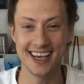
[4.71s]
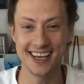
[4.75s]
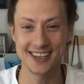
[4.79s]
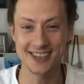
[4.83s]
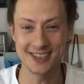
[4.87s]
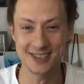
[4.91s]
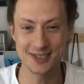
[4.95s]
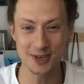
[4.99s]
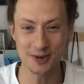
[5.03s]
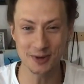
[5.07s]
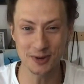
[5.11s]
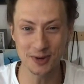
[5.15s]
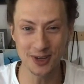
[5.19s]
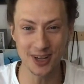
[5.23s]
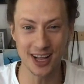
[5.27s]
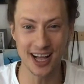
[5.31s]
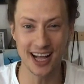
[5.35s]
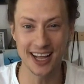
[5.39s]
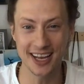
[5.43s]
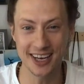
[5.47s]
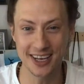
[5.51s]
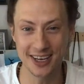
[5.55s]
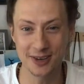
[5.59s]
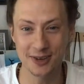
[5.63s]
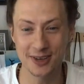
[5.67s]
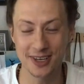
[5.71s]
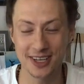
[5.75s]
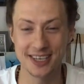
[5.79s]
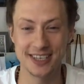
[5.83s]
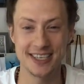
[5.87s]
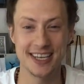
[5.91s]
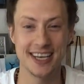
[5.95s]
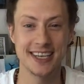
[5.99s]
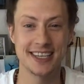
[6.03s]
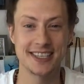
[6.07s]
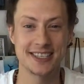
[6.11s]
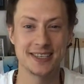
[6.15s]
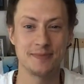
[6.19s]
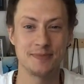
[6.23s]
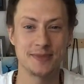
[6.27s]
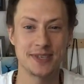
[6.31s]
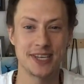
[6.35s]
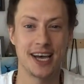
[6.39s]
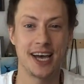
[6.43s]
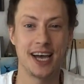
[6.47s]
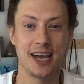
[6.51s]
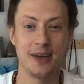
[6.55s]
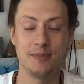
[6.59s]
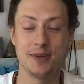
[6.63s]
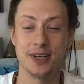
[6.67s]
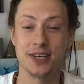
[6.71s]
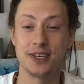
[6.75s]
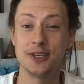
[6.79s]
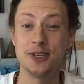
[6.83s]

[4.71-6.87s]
So glad you could take some time to